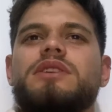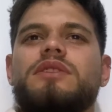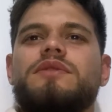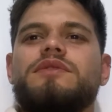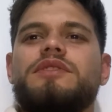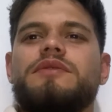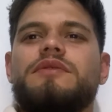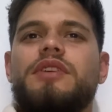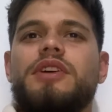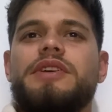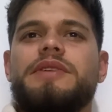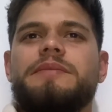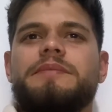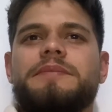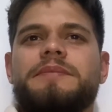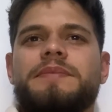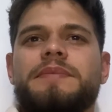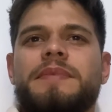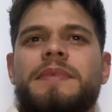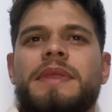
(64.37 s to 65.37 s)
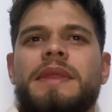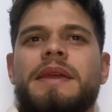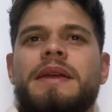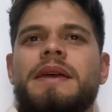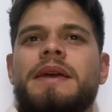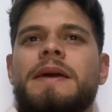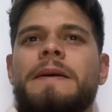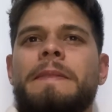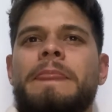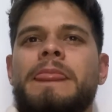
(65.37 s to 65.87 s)
of the body,
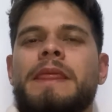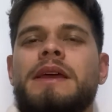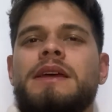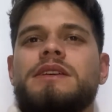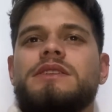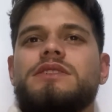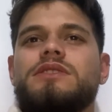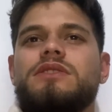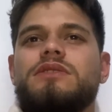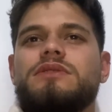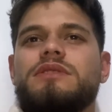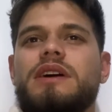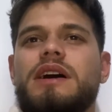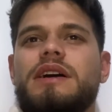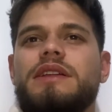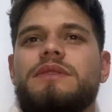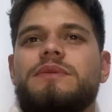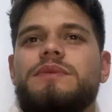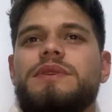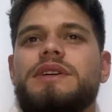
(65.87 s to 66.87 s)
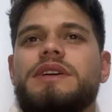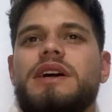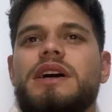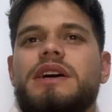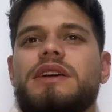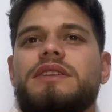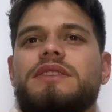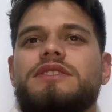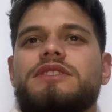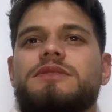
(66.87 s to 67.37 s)
so that we
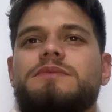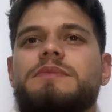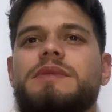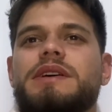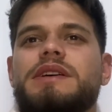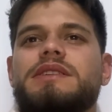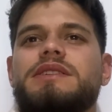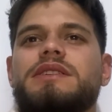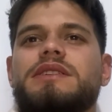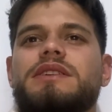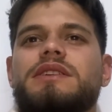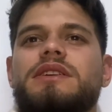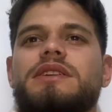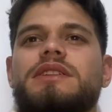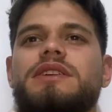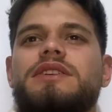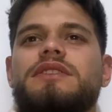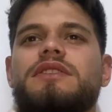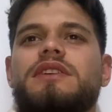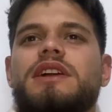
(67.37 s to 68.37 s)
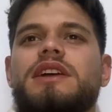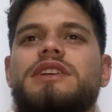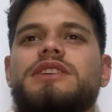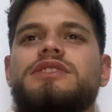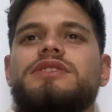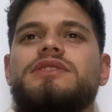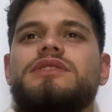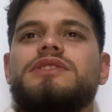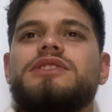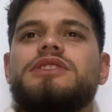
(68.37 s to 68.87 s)
can express the
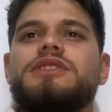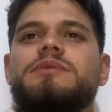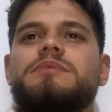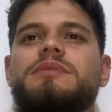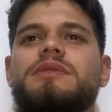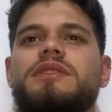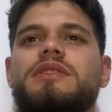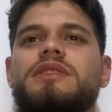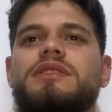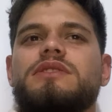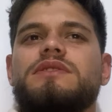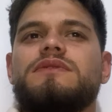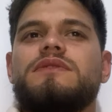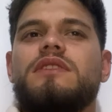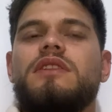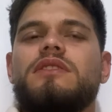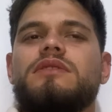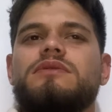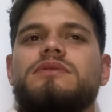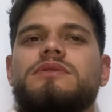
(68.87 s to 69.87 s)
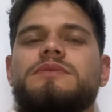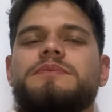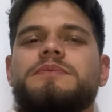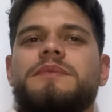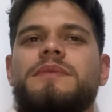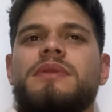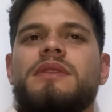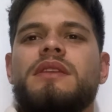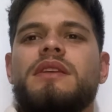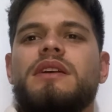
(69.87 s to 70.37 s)
relationship as follows:
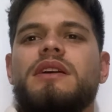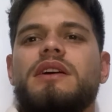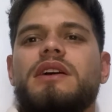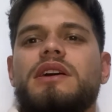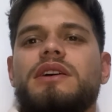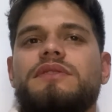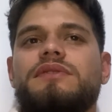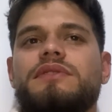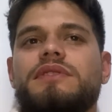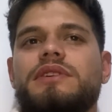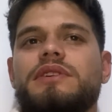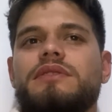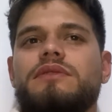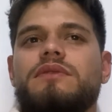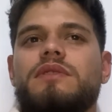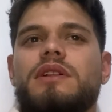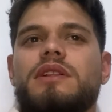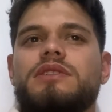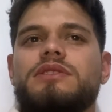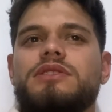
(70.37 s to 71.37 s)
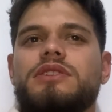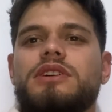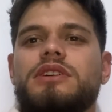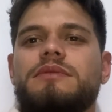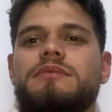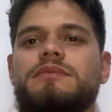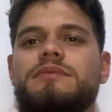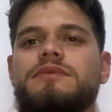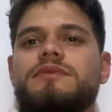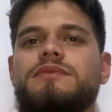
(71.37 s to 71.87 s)
F equals
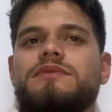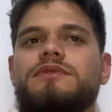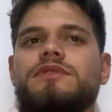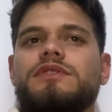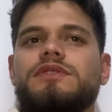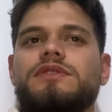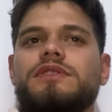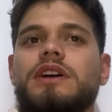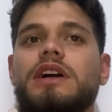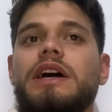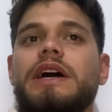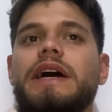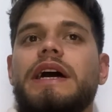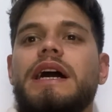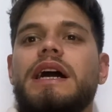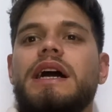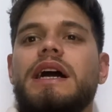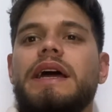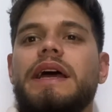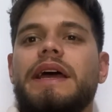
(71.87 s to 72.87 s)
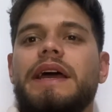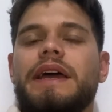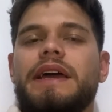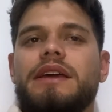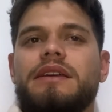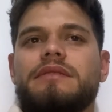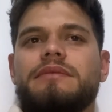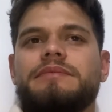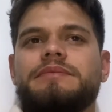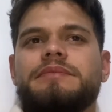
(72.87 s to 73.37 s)
m for
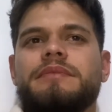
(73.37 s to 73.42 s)
A.